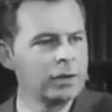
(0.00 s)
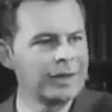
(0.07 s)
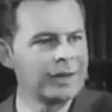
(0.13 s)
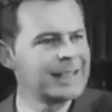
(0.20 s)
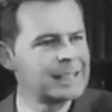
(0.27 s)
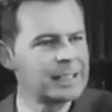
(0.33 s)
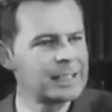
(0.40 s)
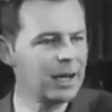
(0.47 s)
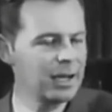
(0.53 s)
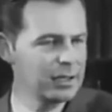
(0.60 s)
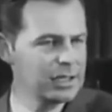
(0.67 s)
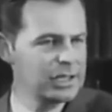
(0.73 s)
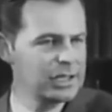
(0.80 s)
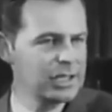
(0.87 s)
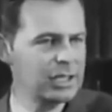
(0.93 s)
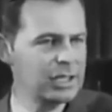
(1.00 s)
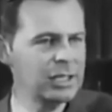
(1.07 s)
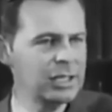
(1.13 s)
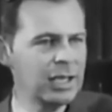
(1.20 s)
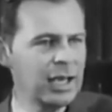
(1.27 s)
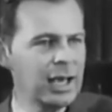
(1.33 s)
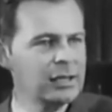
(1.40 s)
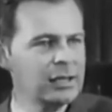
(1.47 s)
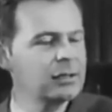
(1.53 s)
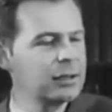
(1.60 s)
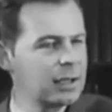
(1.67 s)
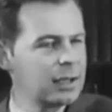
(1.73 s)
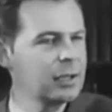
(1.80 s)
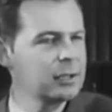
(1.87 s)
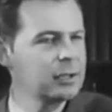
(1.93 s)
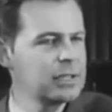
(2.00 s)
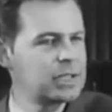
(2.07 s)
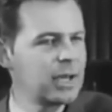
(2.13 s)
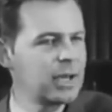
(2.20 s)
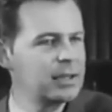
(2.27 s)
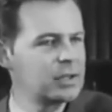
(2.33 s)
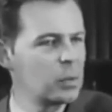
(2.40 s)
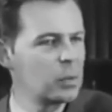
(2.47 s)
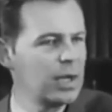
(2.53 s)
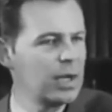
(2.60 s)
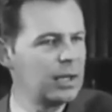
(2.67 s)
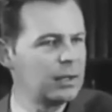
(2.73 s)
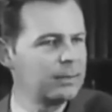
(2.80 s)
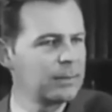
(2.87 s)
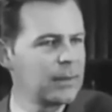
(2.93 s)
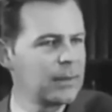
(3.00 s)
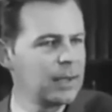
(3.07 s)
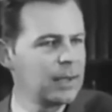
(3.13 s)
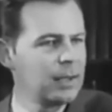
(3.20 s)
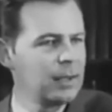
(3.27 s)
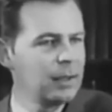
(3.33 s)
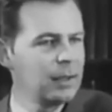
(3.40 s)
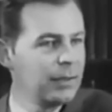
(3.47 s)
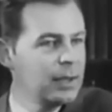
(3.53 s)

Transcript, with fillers: over the entire city and into the countryside as well,